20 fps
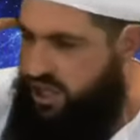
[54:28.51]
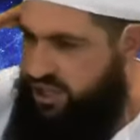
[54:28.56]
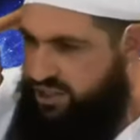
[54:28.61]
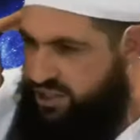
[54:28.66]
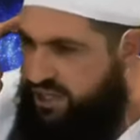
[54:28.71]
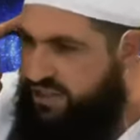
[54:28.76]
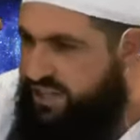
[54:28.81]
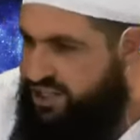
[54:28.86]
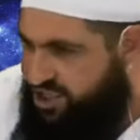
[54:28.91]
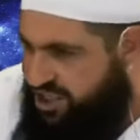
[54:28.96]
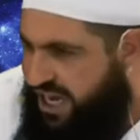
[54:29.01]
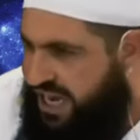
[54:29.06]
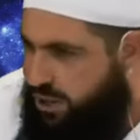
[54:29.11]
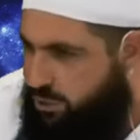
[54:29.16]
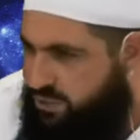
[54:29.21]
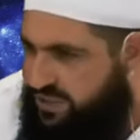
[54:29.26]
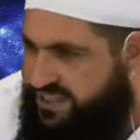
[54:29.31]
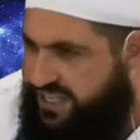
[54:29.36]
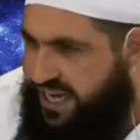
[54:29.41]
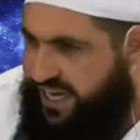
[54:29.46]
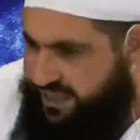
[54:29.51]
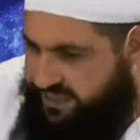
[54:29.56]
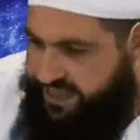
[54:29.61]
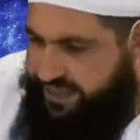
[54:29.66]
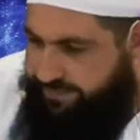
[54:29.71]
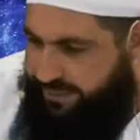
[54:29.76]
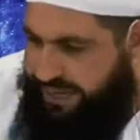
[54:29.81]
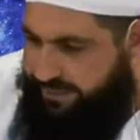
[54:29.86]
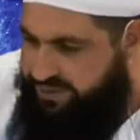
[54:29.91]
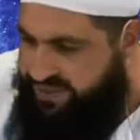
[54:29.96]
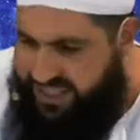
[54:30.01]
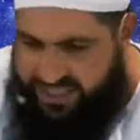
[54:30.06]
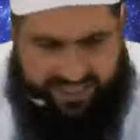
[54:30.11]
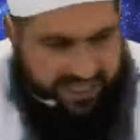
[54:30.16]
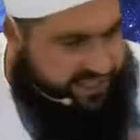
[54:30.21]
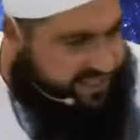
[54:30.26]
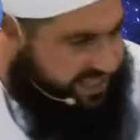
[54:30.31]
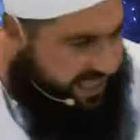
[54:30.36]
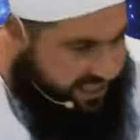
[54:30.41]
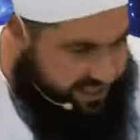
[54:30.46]
So the Sheikh was saying, the Imam says,
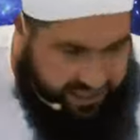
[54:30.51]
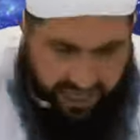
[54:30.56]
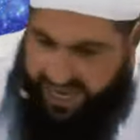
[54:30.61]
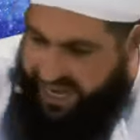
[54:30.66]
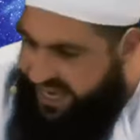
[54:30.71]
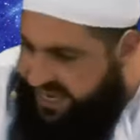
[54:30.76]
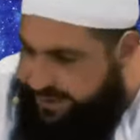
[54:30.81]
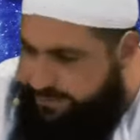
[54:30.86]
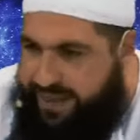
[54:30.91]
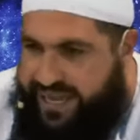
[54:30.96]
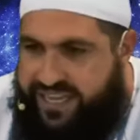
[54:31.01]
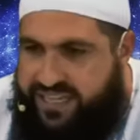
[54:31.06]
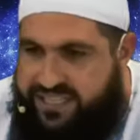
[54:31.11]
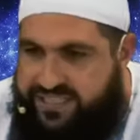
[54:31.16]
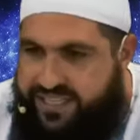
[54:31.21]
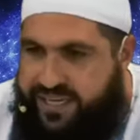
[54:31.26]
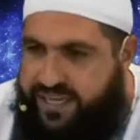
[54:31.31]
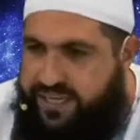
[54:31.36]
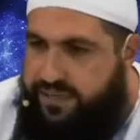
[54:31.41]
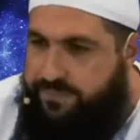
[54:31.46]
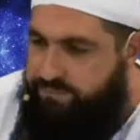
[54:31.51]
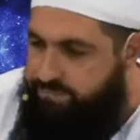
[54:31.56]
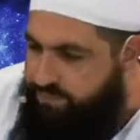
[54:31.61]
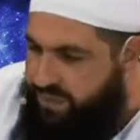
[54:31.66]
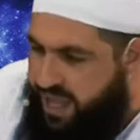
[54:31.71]
he says, I had a magazine.